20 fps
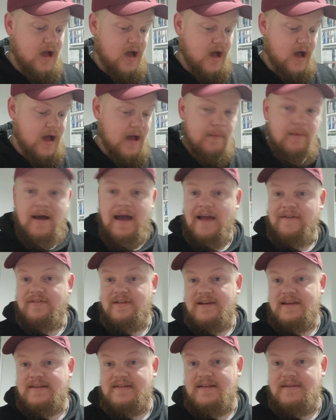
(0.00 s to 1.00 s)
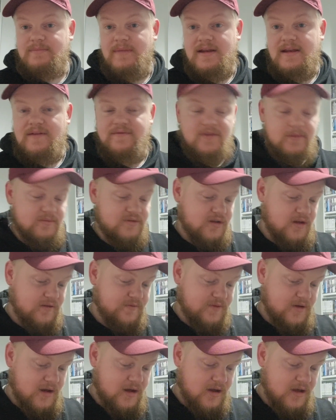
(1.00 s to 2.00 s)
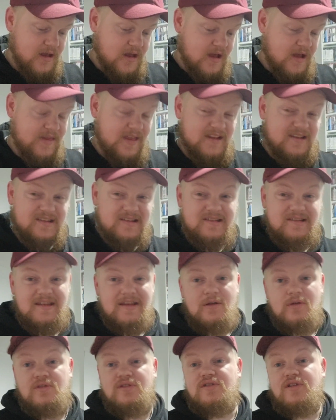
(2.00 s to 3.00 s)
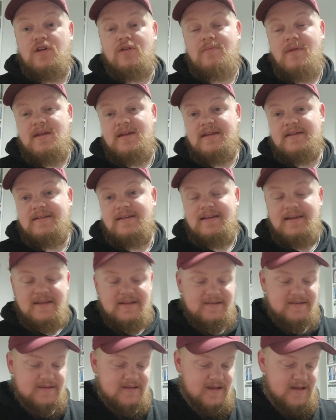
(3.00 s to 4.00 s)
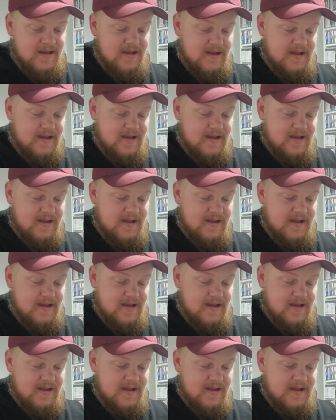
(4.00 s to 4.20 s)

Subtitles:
I haven't listed many of them so far. There's still so many to list.